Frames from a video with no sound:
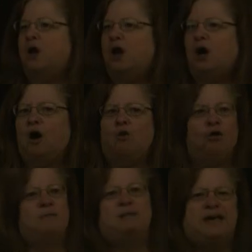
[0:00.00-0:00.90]
Uh,
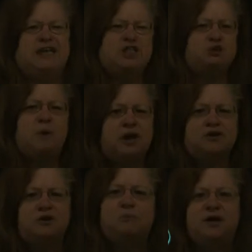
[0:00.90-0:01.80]
or maybe he just bought a
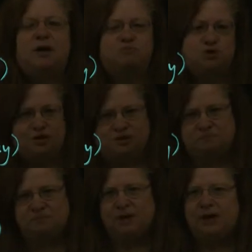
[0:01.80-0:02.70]
new pickup truck,
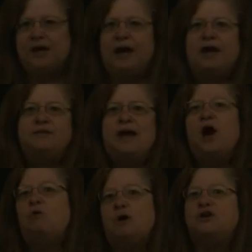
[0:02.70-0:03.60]
and they
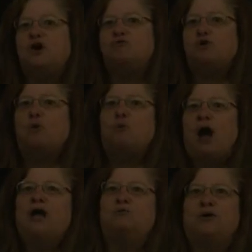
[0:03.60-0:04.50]
all want to go for a
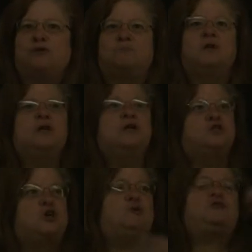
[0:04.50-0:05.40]
ride with him.
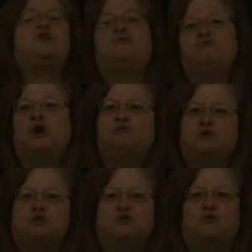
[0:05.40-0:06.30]
So we don't know
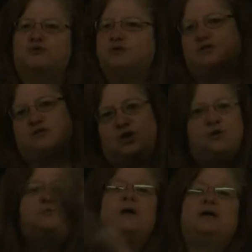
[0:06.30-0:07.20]
for sure that the
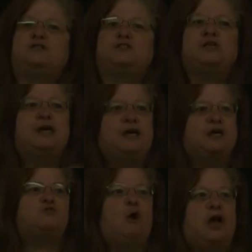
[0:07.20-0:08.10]
toothpaste
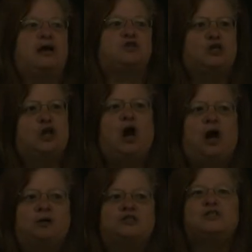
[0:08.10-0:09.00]
is what actually
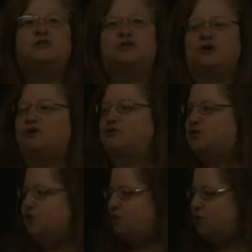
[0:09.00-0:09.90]
caused the girls to go